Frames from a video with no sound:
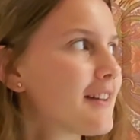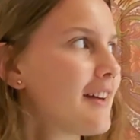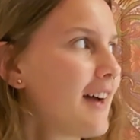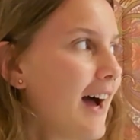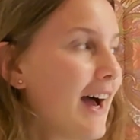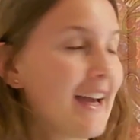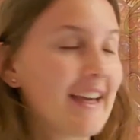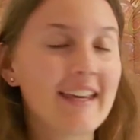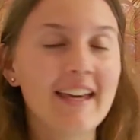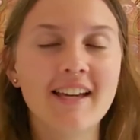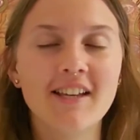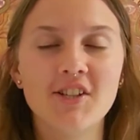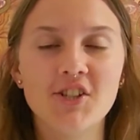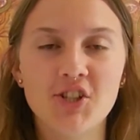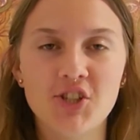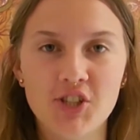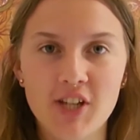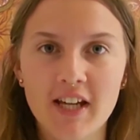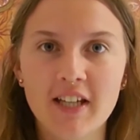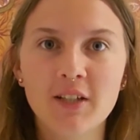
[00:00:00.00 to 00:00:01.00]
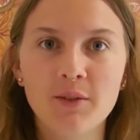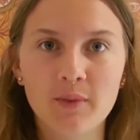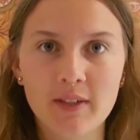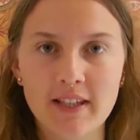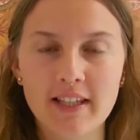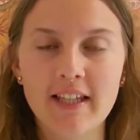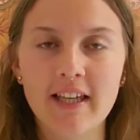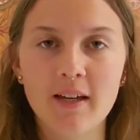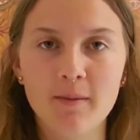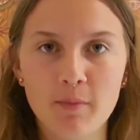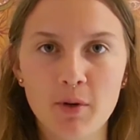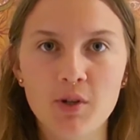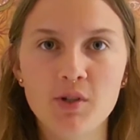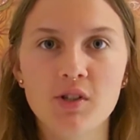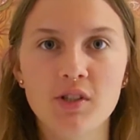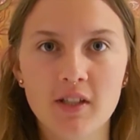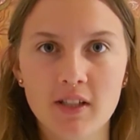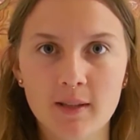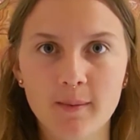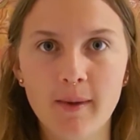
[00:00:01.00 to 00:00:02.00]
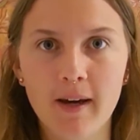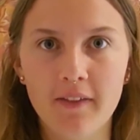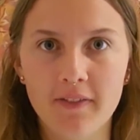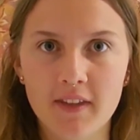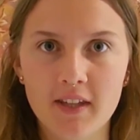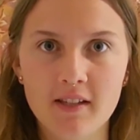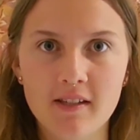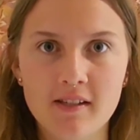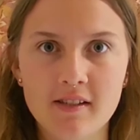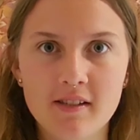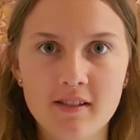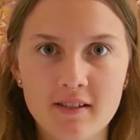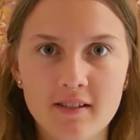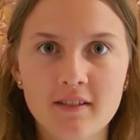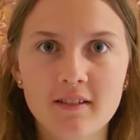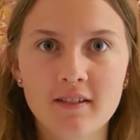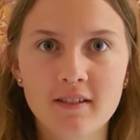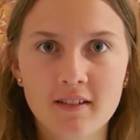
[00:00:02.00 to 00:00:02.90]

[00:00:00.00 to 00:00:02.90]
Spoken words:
I get genuinely emotional about this,